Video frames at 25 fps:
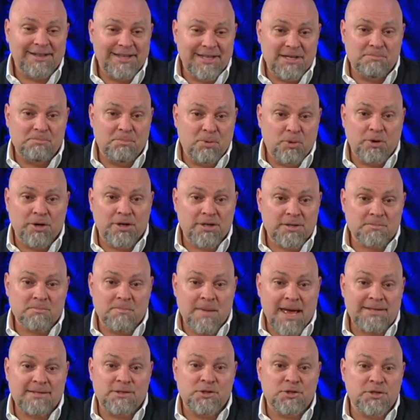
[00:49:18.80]
The important
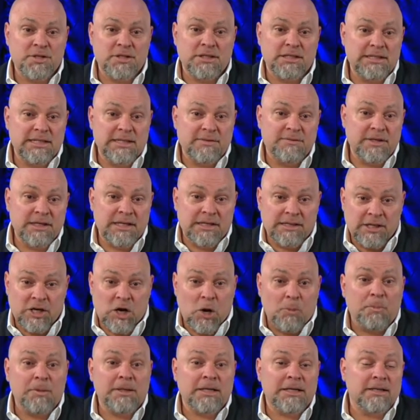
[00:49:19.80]
message that Nativity in the
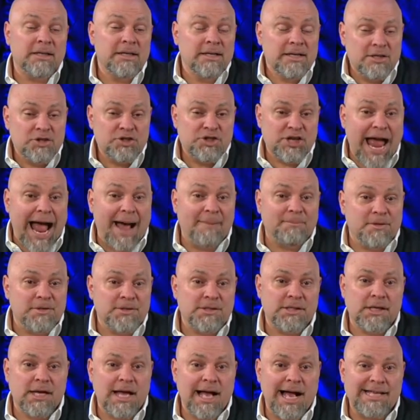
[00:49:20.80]
opening chapters
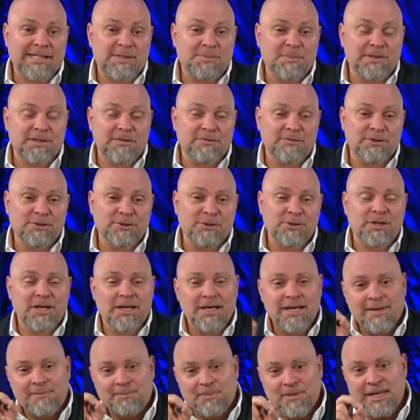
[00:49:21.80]
of the Gospel of Luke
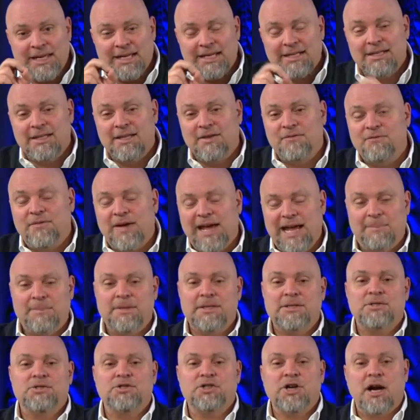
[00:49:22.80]
in the
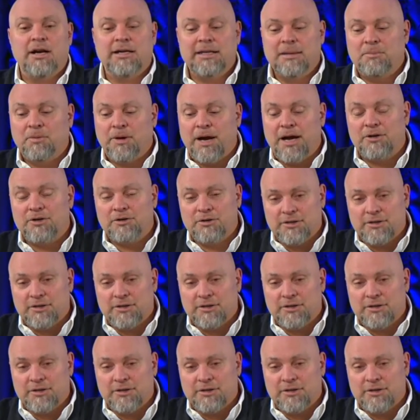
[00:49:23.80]
famous Charlie Brown